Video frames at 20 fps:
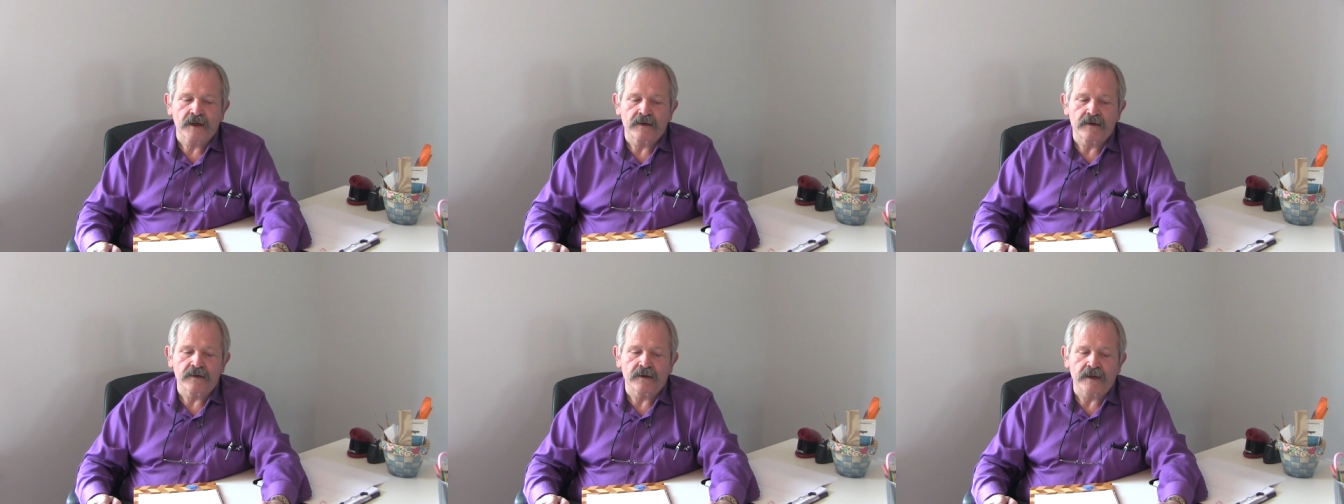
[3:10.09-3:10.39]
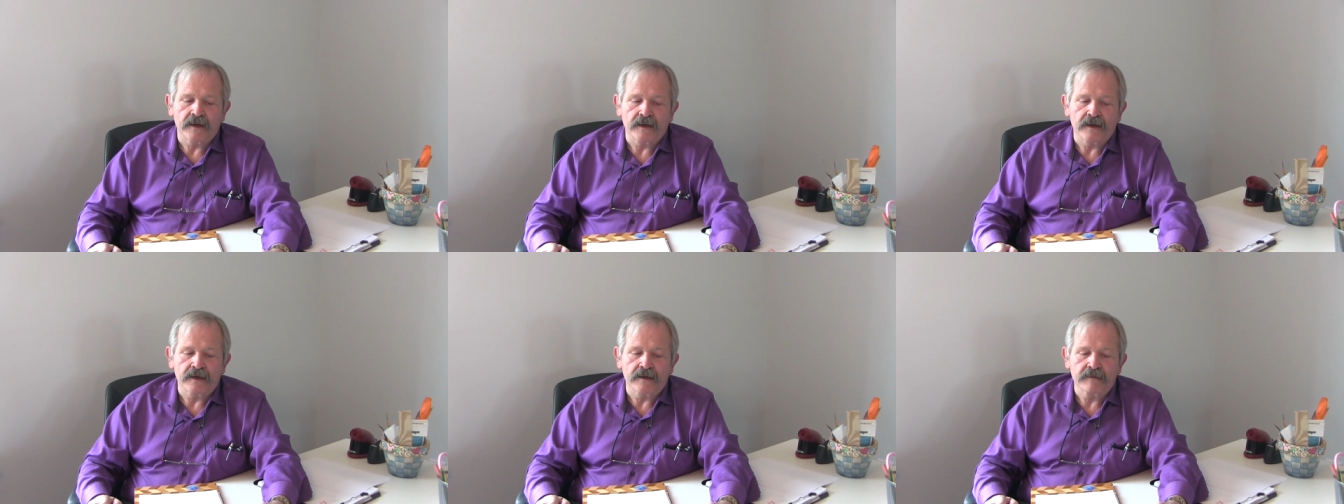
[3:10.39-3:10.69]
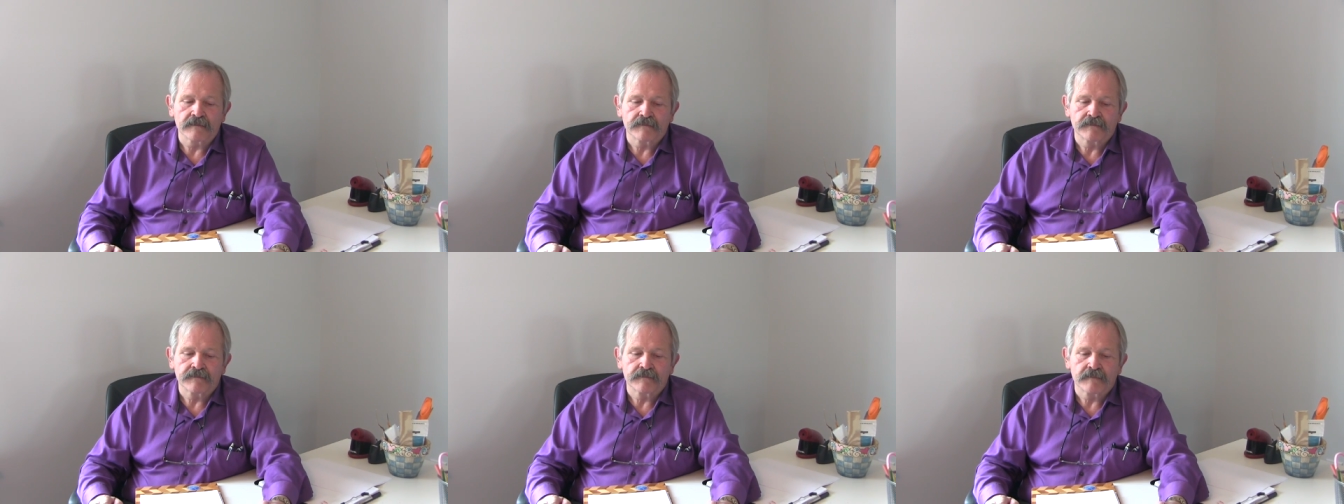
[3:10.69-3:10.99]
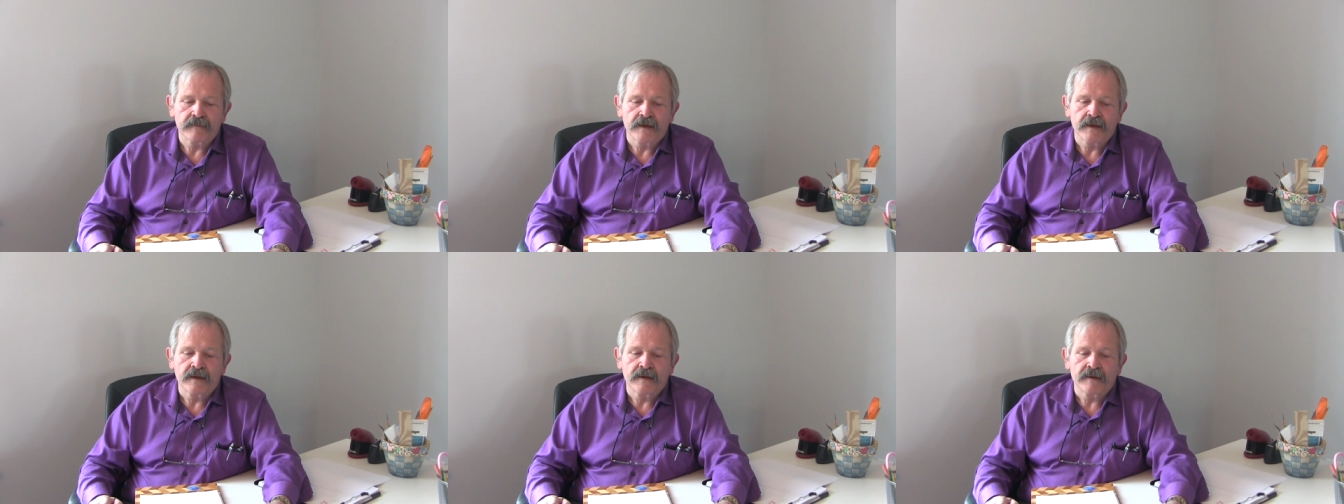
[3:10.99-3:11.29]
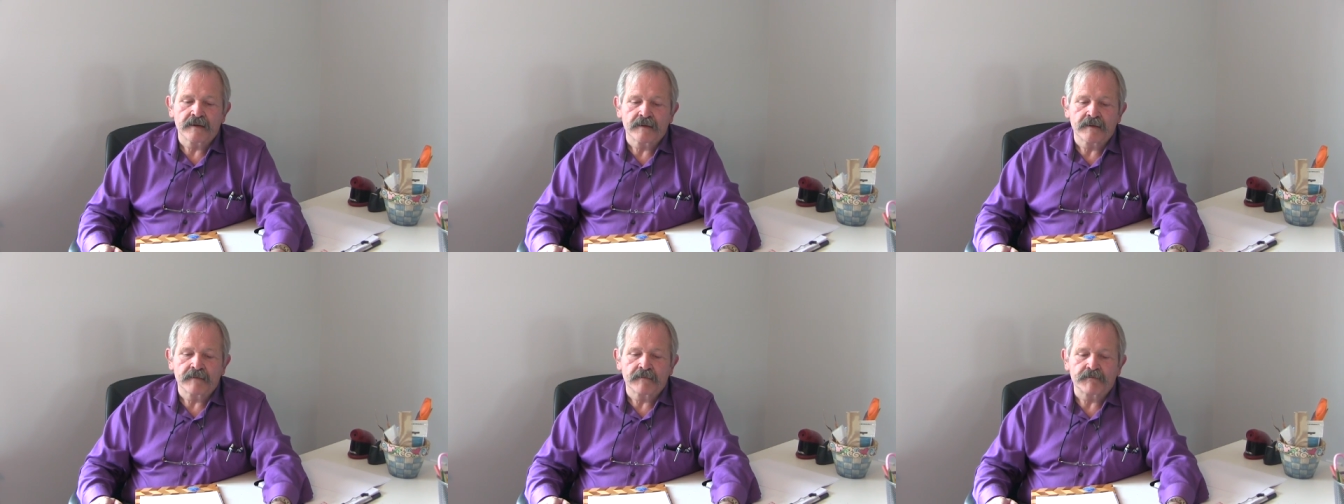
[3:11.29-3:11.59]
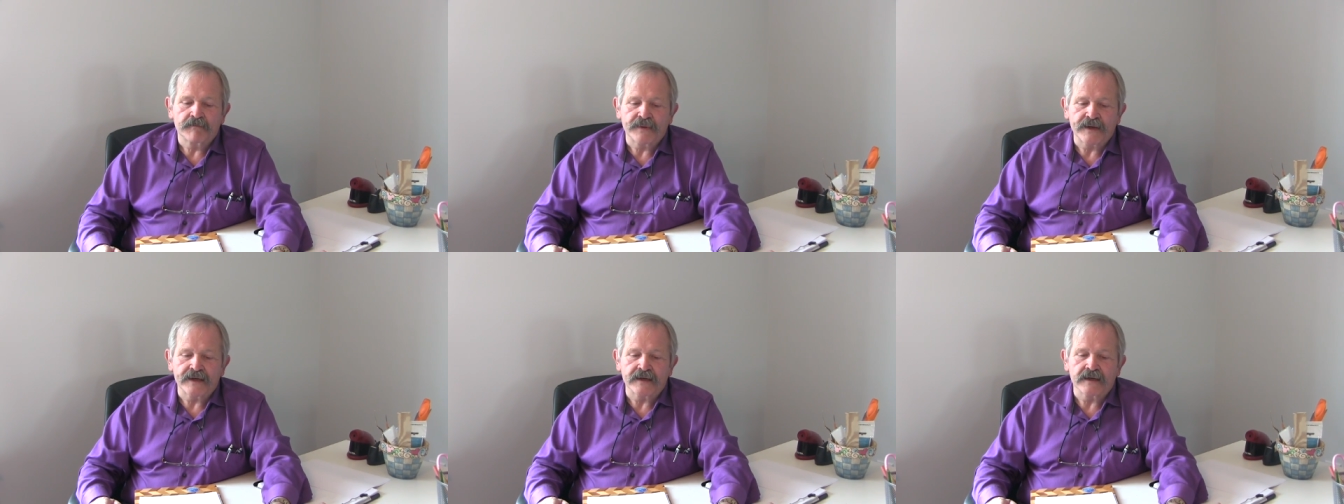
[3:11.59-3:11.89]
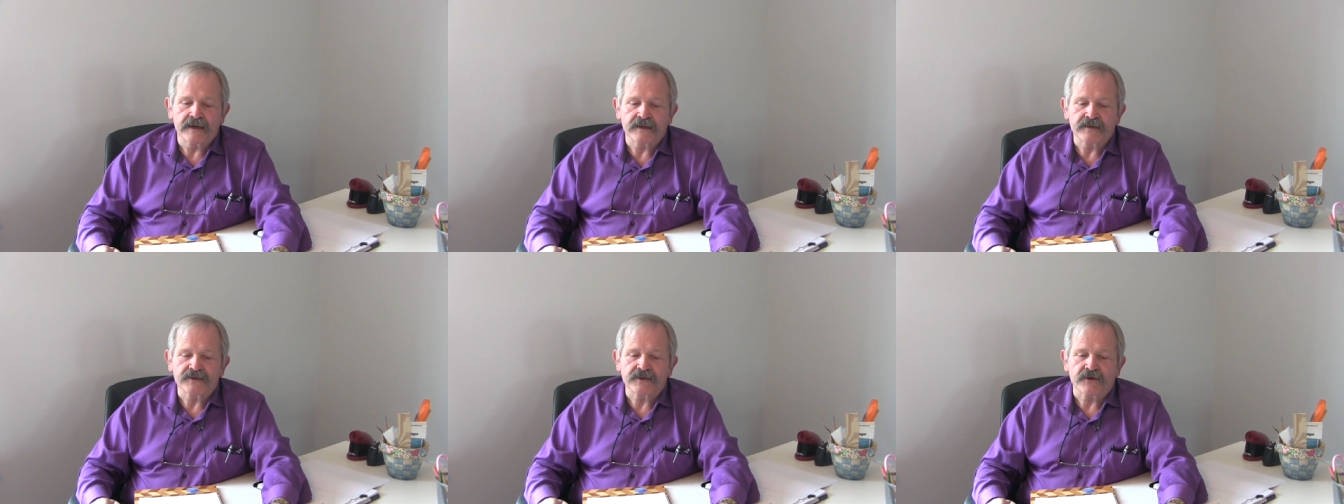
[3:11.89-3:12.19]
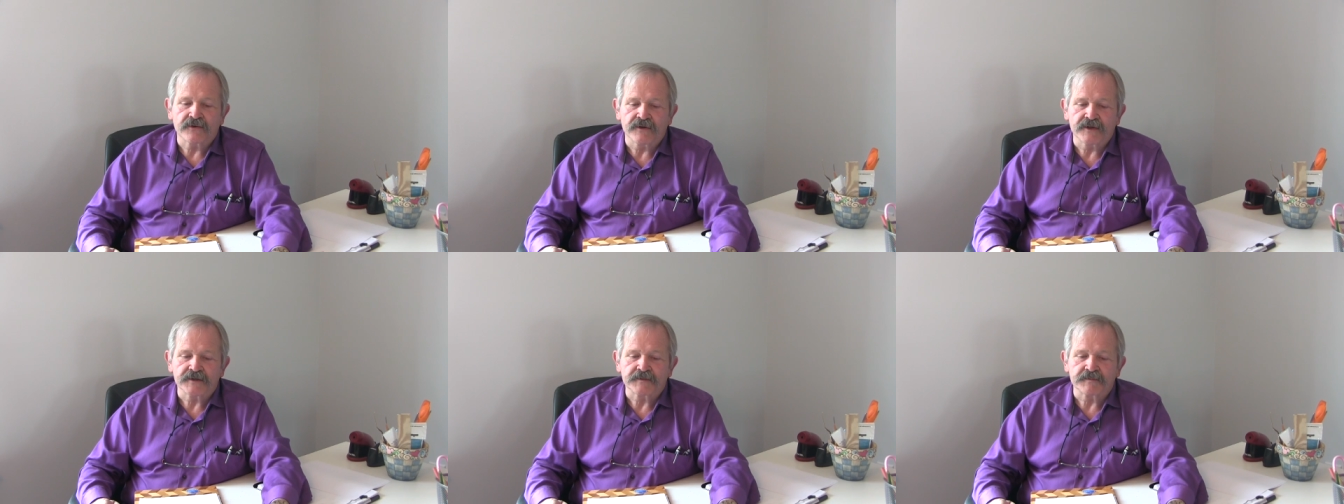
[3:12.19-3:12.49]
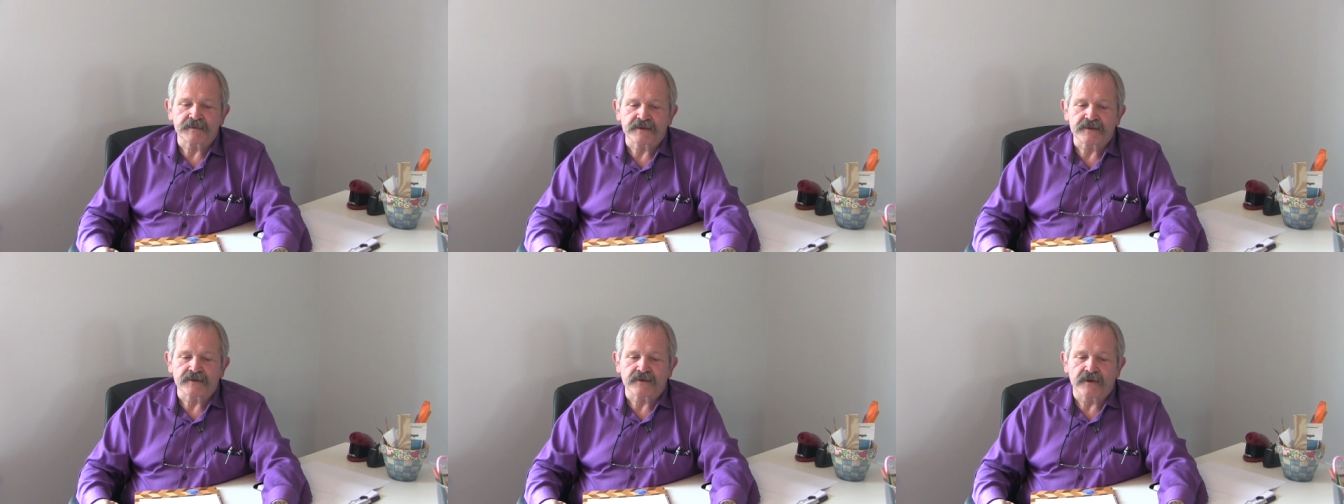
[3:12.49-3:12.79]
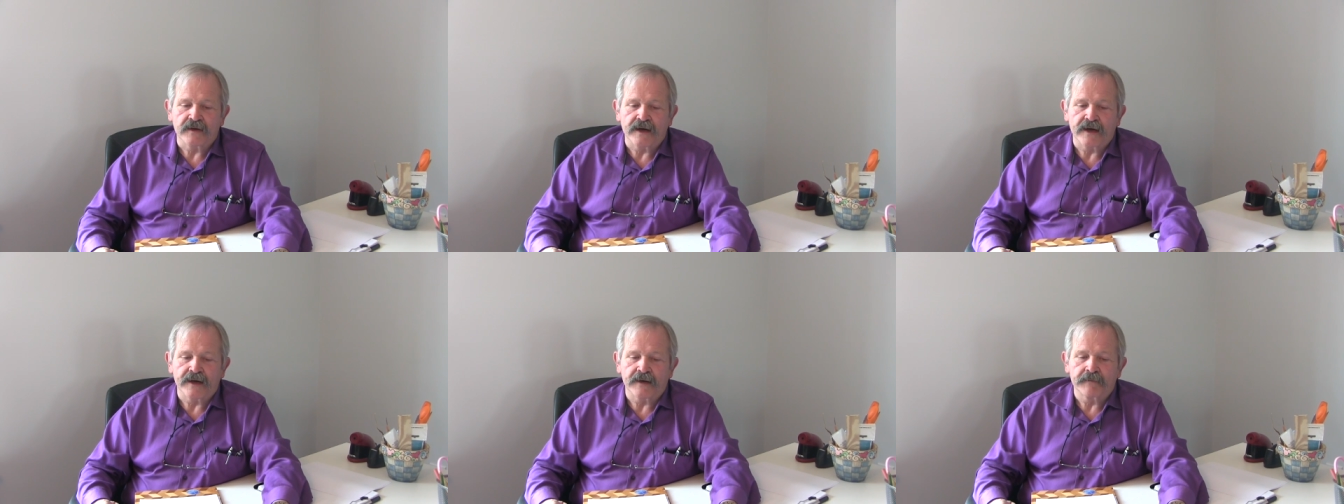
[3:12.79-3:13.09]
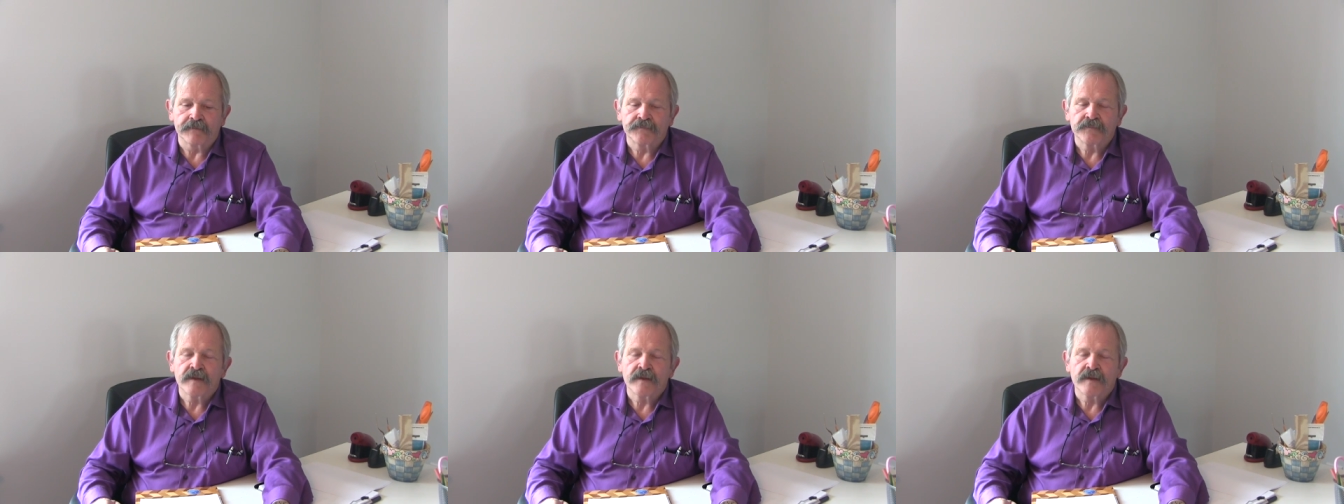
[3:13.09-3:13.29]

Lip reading: Okay, Peanuts Christmas train.